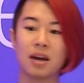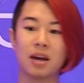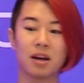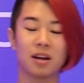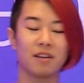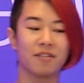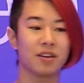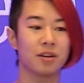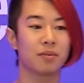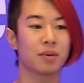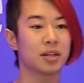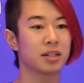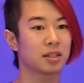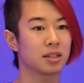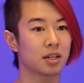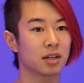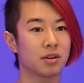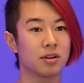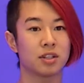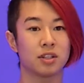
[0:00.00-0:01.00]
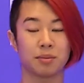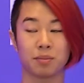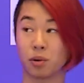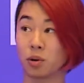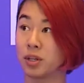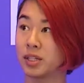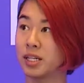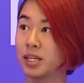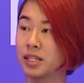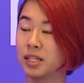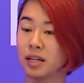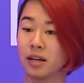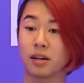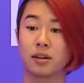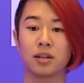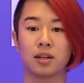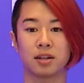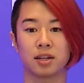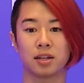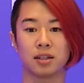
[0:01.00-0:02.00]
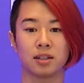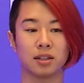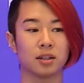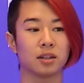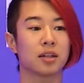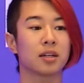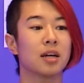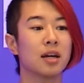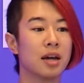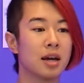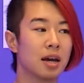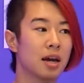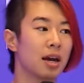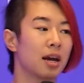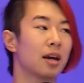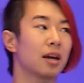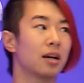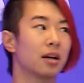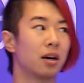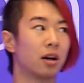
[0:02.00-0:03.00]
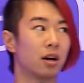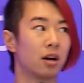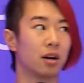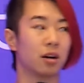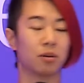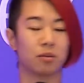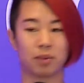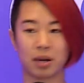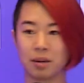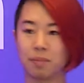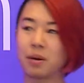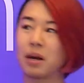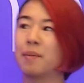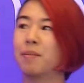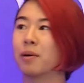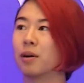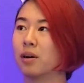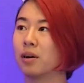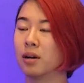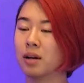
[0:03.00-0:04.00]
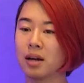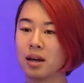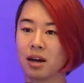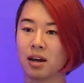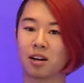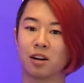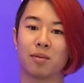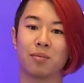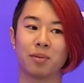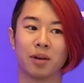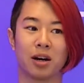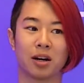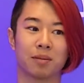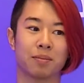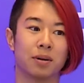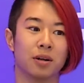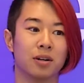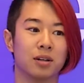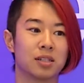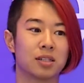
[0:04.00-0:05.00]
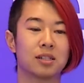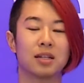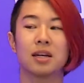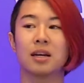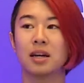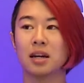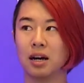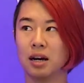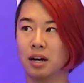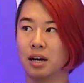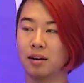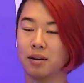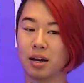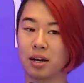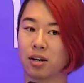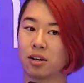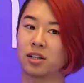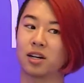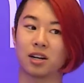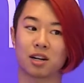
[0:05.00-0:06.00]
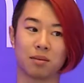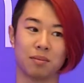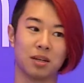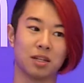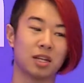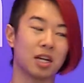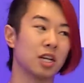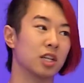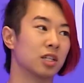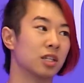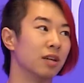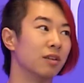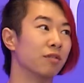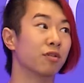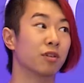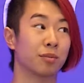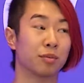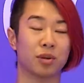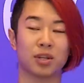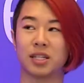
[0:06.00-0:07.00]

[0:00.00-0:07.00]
And if you want to go into more detail, you can look at our white paper and our blog post and our documentation for more